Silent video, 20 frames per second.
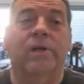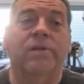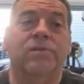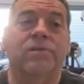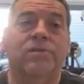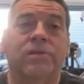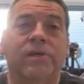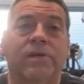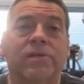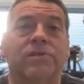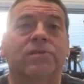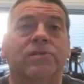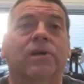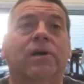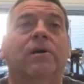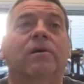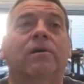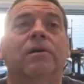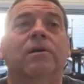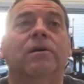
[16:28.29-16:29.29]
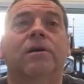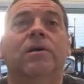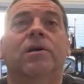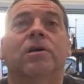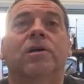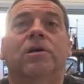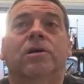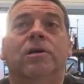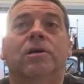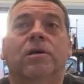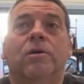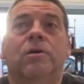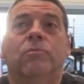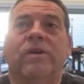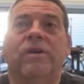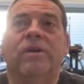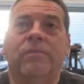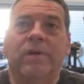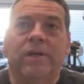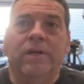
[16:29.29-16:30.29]
It's
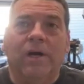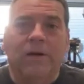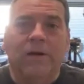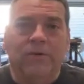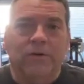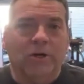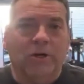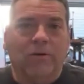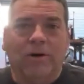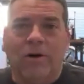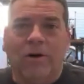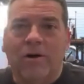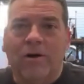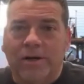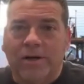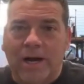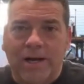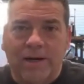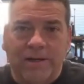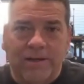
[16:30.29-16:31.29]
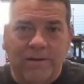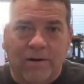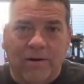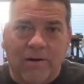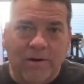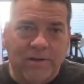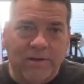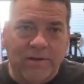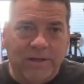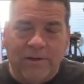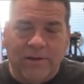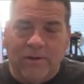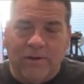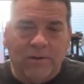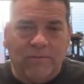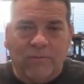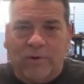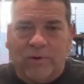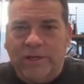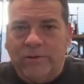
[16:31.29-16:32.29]
we've been under our
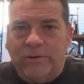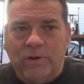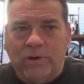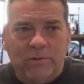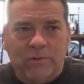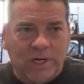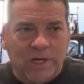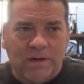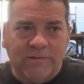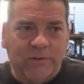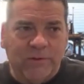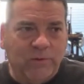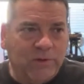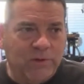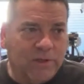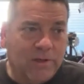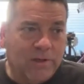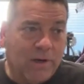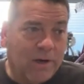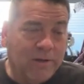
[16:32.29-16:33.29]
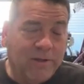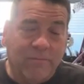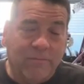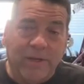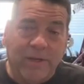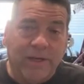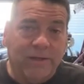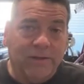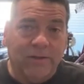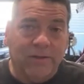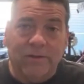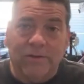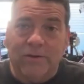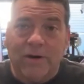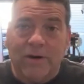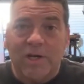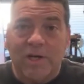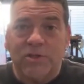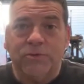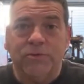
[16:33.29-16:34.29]
deal. What do you want? Whatever you want to call it, man.
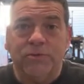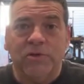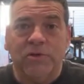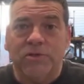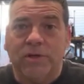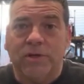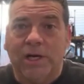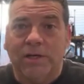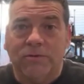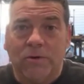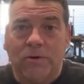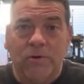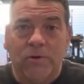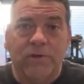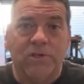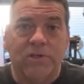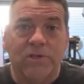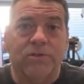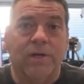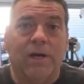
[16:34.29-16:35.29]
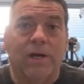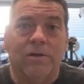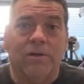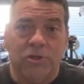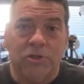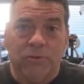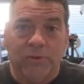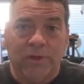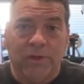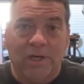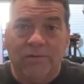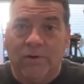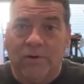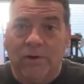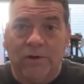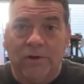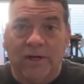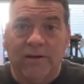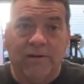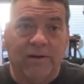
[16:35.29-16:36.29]
Grassroots Nitro, nostalgia,
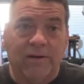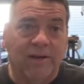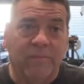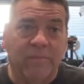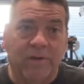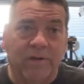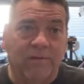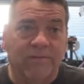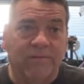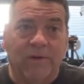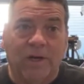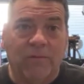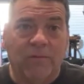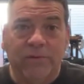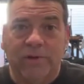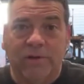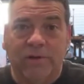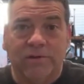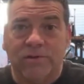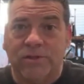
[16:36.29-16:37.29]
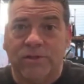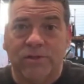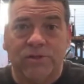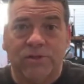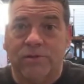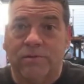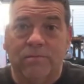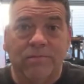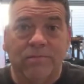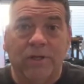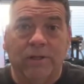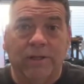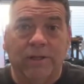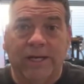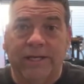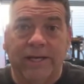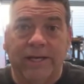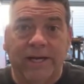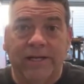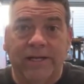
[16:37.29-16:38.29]
whatever. I've been involved with it since the
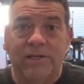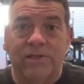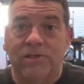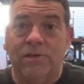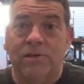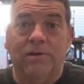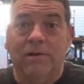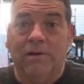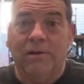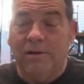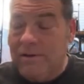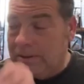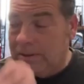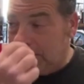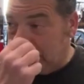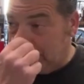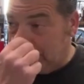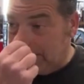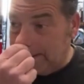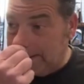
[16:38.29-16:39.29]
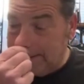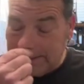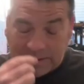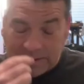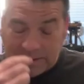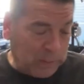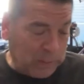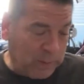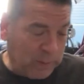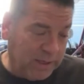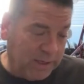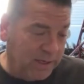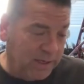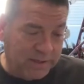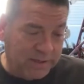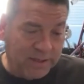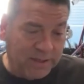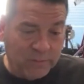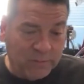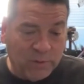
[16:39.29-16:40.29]
late '80s,
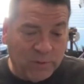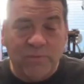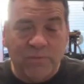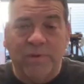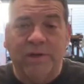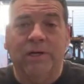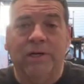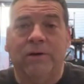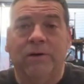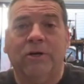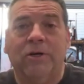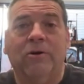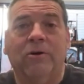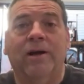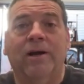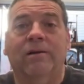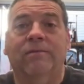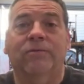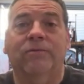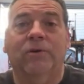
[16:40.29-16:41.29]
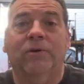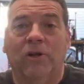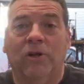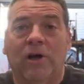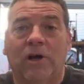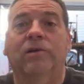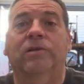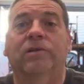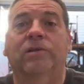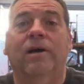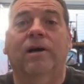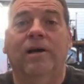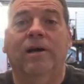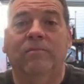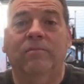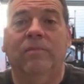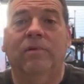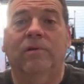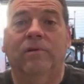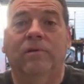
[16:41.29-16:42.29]
and we've been underground for a long
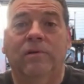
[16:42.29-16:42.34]
time.